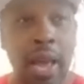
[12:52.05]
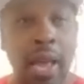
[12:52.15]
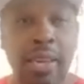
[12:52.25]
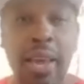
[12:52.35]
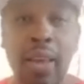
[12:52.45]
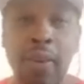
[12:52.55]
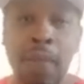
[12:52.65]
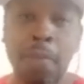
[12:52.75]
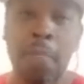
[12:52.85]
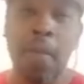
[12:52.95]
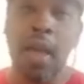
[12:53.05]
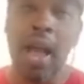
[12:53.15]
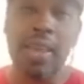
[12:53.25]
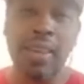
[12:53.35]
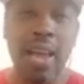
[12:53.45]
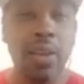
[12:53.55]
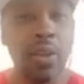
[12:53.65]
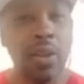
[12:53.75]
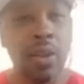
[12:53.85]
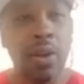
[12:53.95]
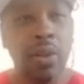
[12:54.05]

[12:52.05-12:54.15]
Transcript: I said, hey, I said, I need